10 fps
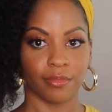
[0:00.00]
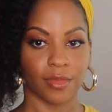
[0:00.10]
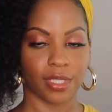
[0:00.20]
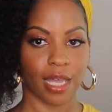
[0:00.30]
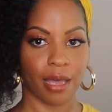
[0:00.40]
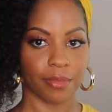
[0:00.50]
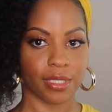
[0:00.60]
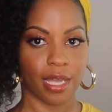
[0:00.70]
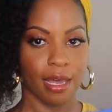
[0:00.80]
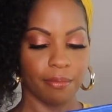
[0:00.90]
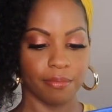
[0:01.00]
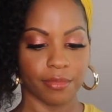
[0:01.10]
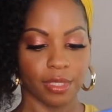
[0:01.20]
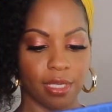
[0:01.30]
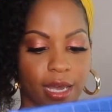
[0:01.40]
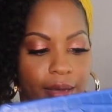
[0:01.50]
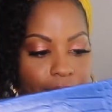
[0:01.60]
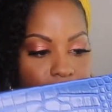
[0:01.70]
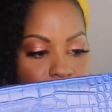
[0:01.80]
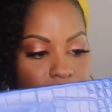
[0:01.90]
snap, snap, snap.
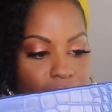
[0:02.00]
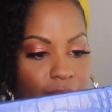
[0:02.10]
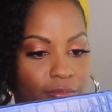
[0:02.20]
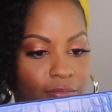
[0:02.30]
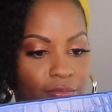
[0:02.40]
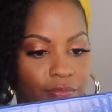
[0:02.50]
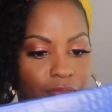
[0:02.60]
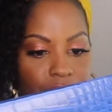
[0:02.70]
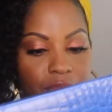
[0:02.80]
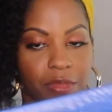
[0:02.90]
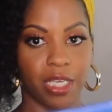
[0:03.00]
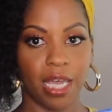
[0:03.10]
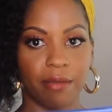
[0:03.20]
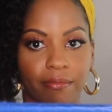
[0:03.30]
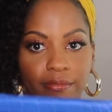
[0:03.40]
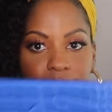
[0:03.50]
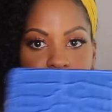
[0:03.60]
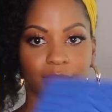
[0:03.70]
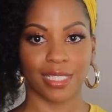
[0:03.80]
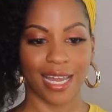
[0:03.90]
That's it.
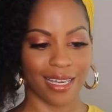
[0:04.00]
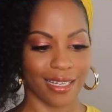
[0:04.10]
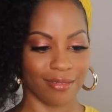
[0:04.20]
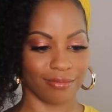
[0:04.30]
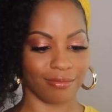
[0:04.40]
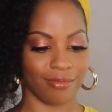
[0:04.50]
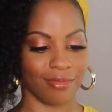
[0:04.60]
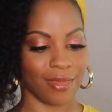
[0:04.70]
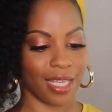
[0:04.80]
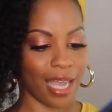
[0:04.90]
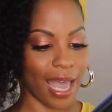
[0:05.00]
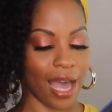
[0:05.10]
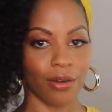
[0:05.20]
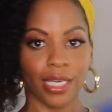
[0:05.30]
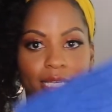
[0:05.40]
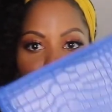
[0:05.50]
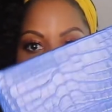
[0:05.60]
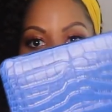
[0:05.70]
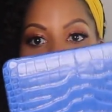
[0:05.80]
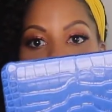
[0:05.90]
Is that it? How
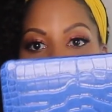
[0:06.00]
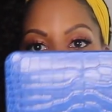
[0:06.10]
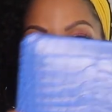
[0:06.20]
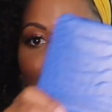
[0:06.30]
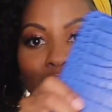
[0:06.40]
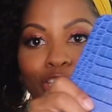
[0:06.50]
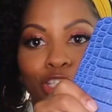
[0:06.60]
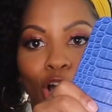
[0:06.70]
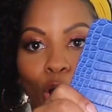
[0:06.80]
easy. So